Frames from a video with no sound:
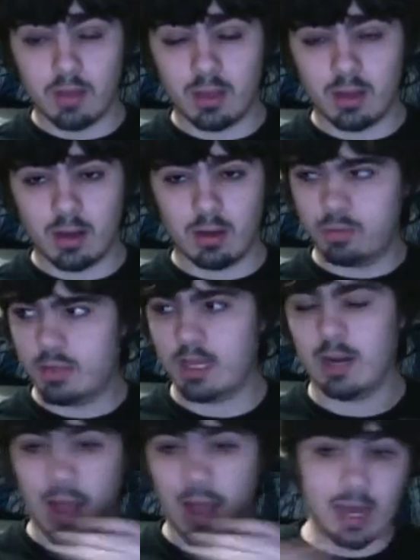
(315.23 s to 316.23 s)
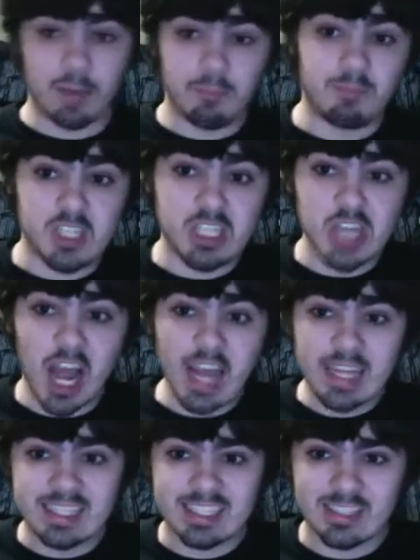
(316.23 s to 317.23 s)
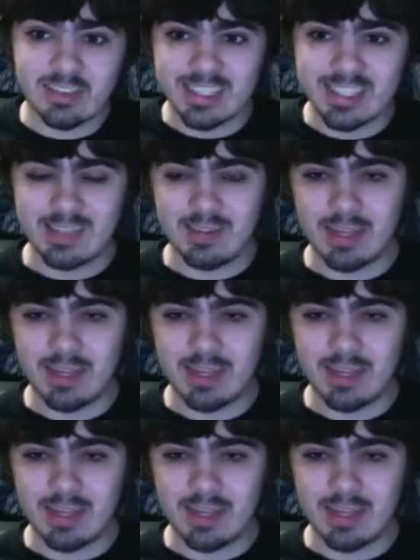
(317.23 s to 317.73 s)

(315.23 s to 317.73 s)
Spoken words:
You know, I got a giant screen TV.